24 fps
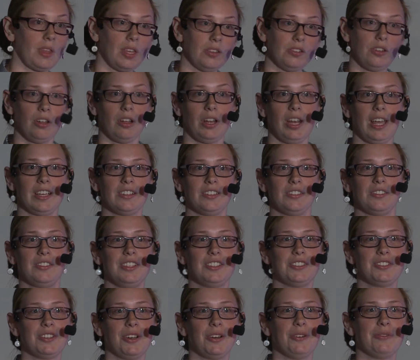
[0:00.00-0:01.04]
So I'd like to
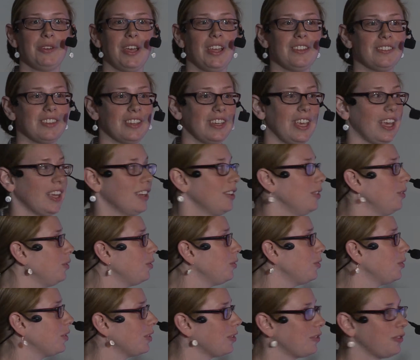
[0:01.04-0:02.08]
see a show of hands again.
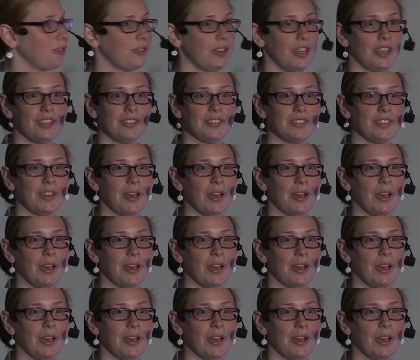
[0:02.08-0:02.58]
Who's for the first